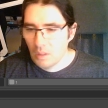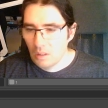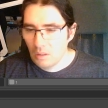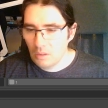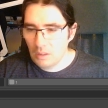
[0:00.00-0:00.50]

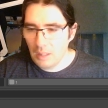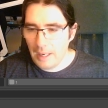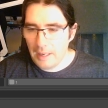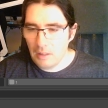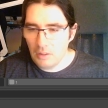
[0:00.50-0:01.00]

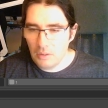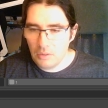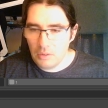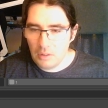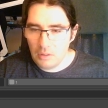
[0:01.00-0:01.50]
layers
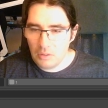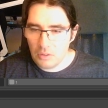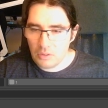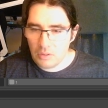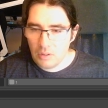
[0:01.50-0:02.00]
and
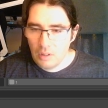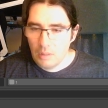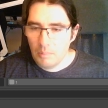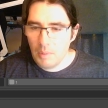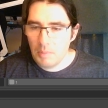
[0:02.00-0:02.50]
just
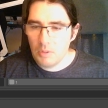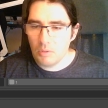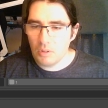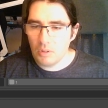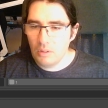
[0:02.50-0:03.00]
maybe do
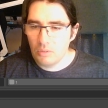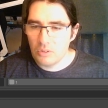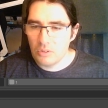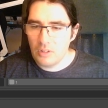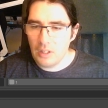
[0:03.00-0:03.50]
a little
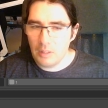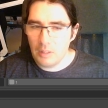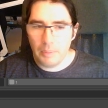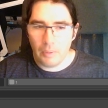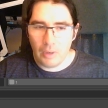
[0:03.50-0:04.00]
sneak
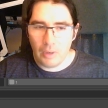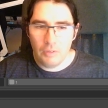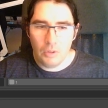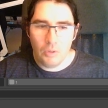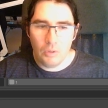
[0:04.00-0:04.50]

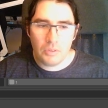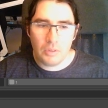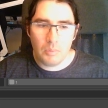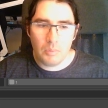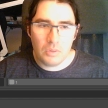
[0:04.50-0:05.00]
preview of
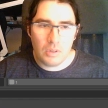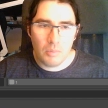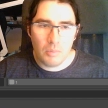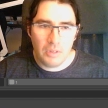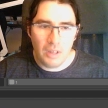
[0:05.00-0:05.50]
some
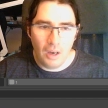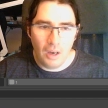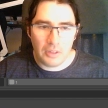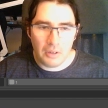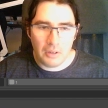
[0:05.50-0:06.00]
of the
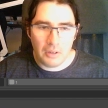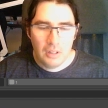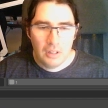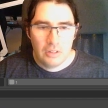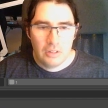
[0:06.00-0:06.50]
other
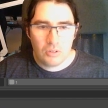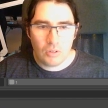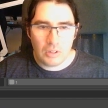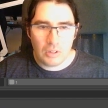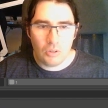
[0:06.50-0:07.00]

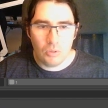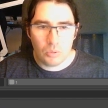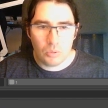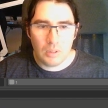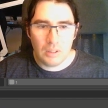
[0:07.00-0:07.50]
stretch goals
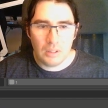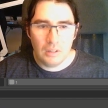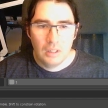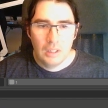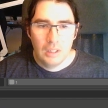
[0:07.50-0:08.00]
we can
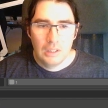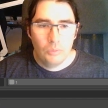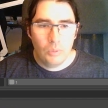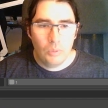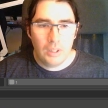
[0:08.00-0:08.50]

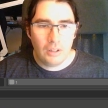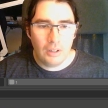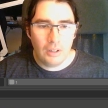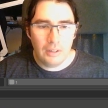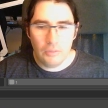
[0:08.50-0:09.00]

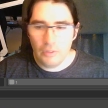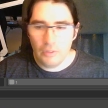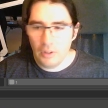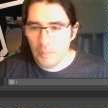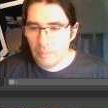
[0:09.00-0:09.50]
kind
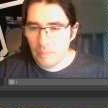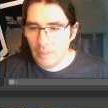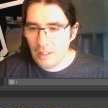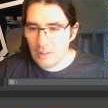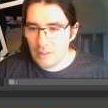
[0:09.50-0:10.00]
of
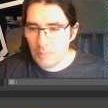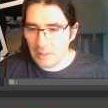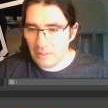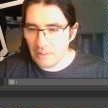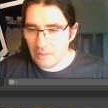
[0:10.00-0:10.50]
expect
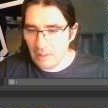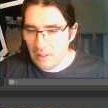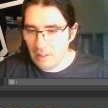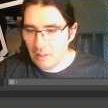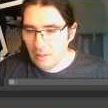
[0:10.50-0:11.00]
to
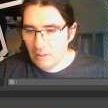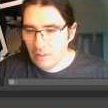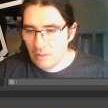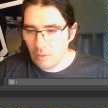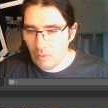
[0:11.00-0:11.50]
see.
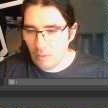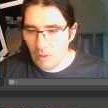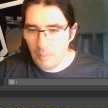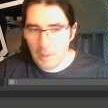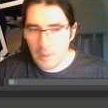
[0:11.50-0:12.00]
So
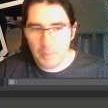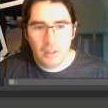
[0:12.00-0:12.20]
maybe